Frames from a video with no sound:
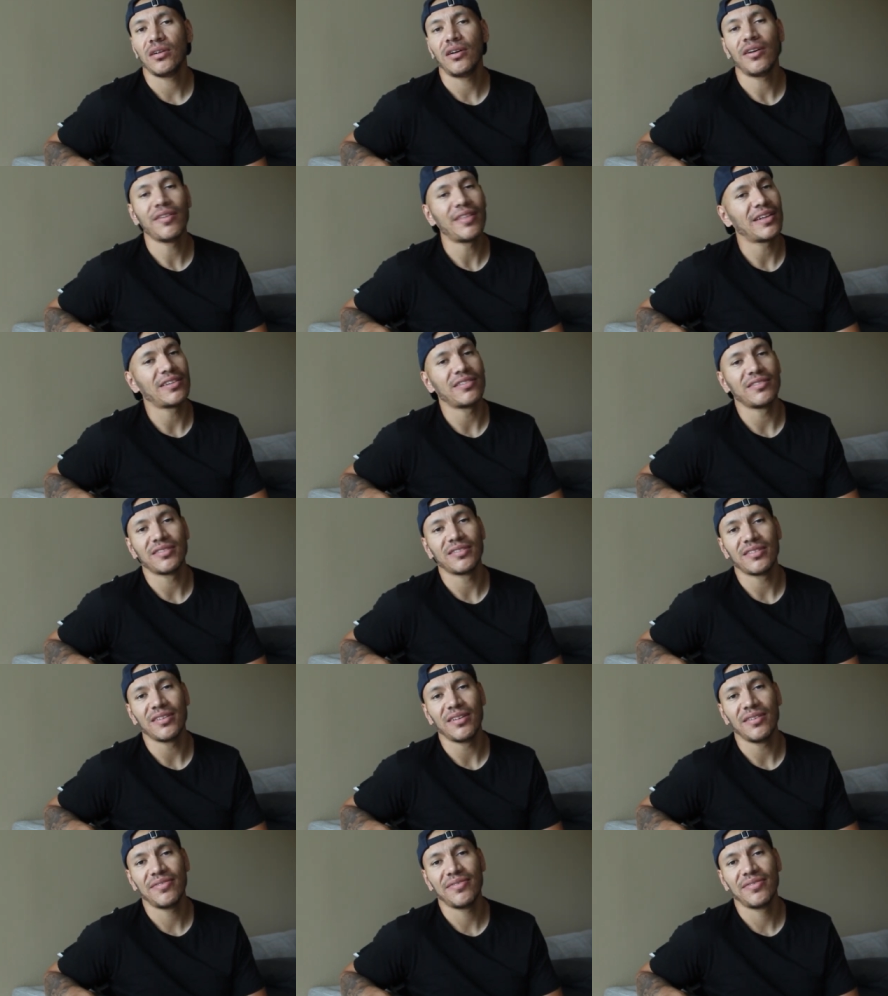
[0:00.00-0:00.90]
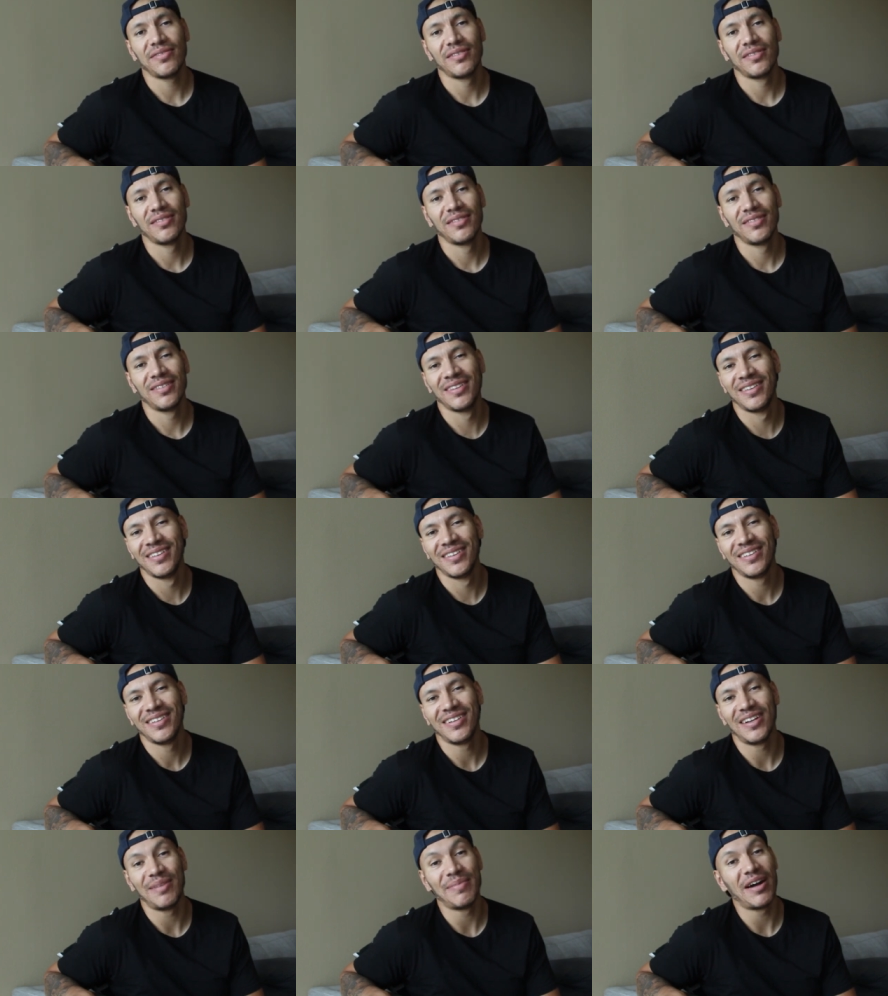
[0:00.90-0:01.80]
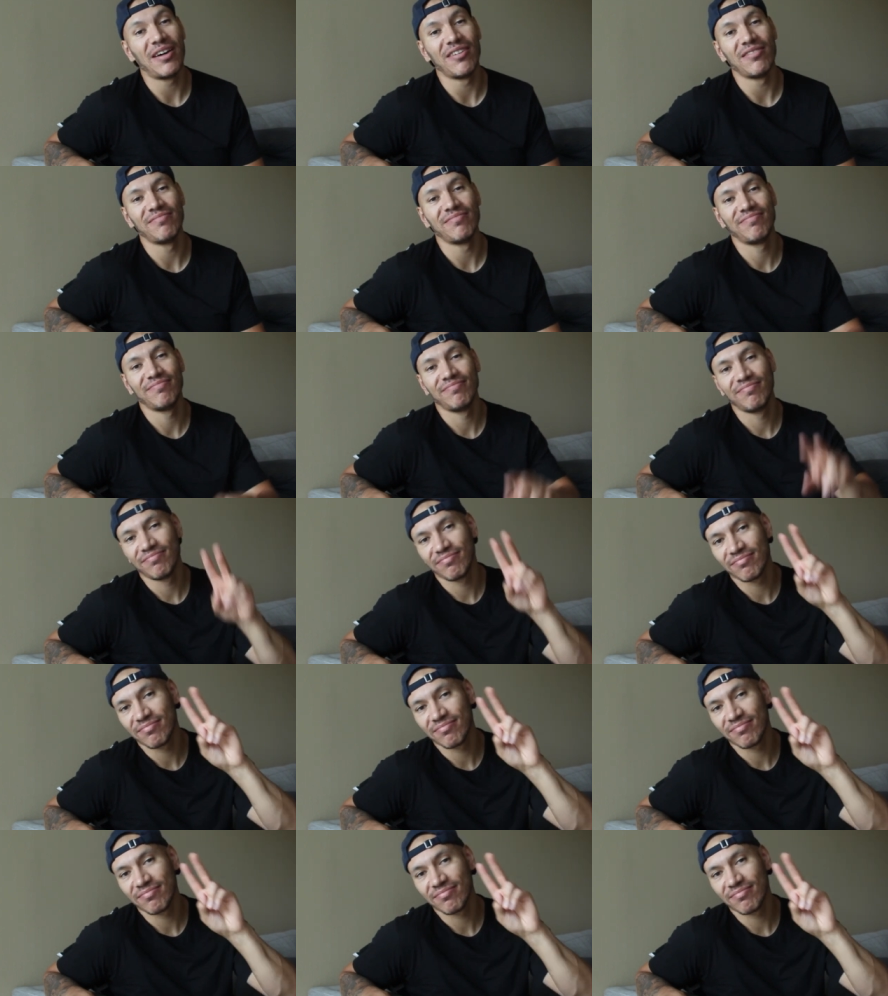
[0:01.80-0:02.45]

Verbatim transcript: all that good stuff. I'm out.